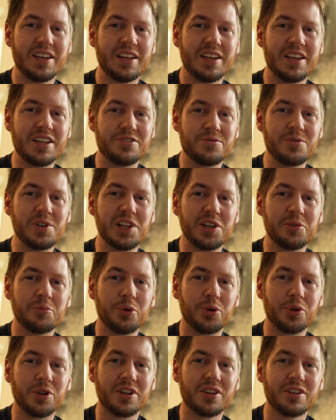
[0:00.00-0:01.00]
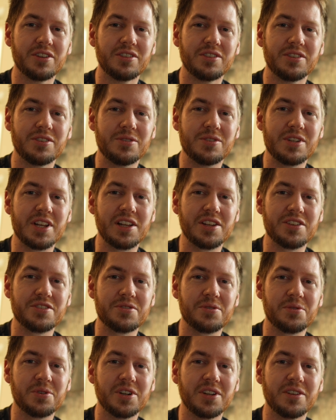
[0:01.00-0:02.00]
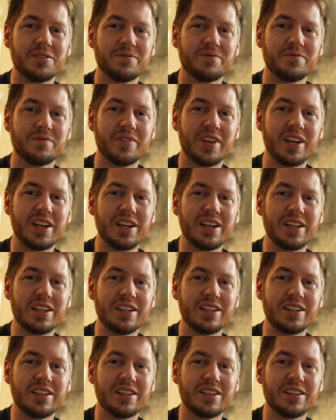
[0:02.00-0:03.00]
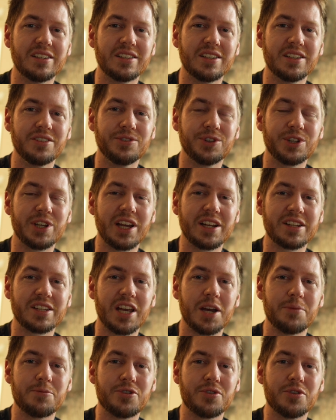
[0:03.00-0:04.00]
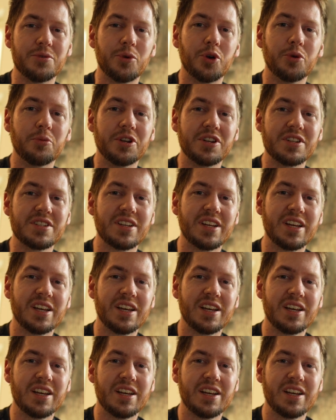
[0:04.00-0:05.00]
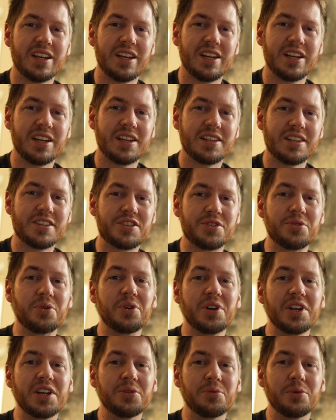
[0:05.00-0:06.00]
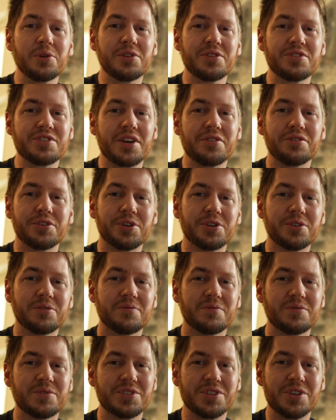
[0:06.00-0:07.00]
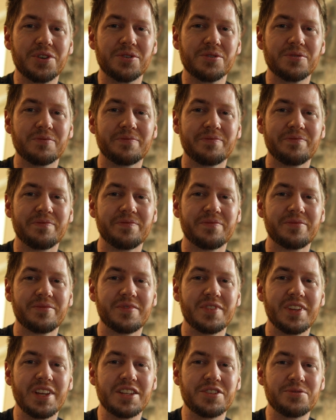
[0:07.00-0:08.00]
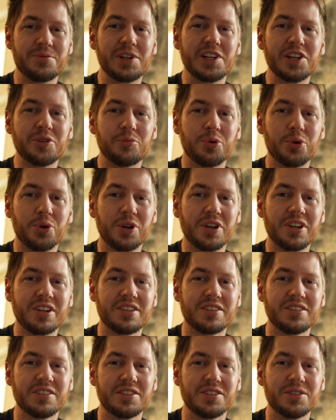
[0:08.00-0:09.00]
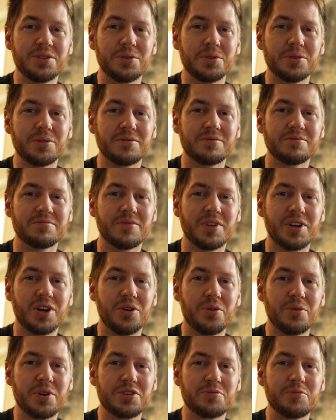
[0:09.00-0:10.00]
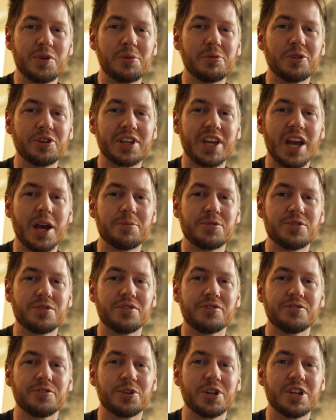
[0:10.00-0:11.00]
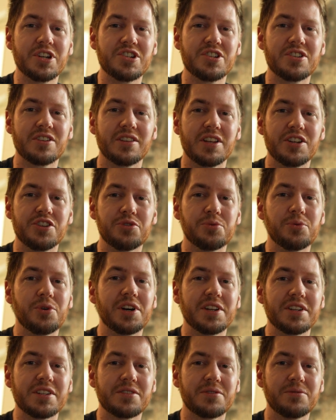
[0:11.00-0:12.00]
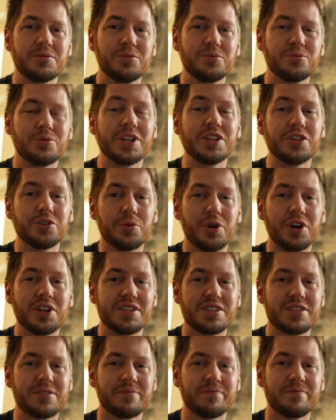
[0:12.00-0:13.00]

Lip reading: It's really important to tell a story, and if you can't capture the moment, the story will suffer. So it's really important to always be able to capture the footage that you want when you want.